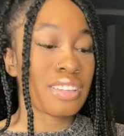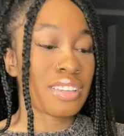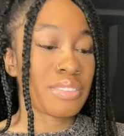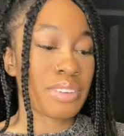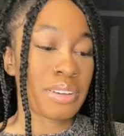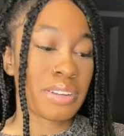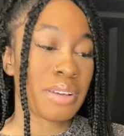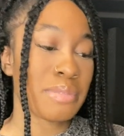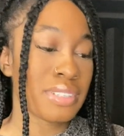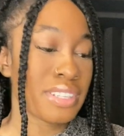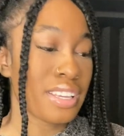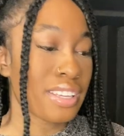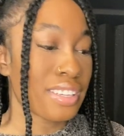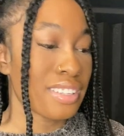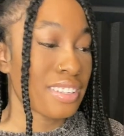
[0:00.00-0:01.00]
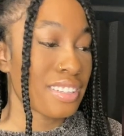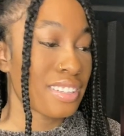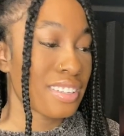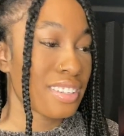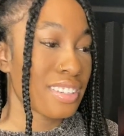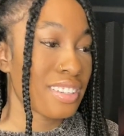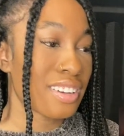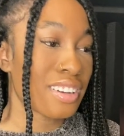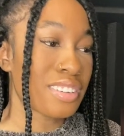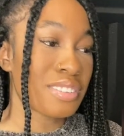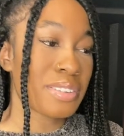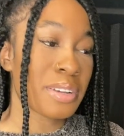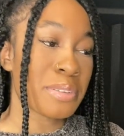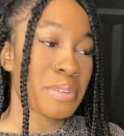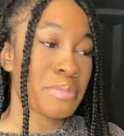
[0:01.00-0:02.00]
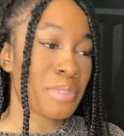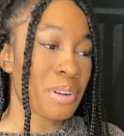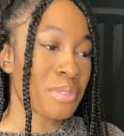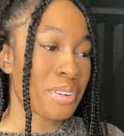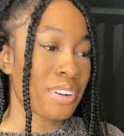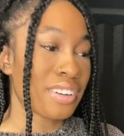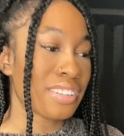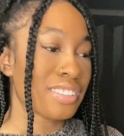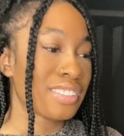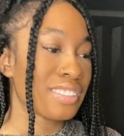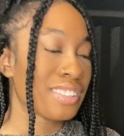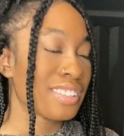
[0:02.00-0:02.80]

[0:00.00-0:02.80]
if I'm not mistaken, y'all correct me if I'm wrong.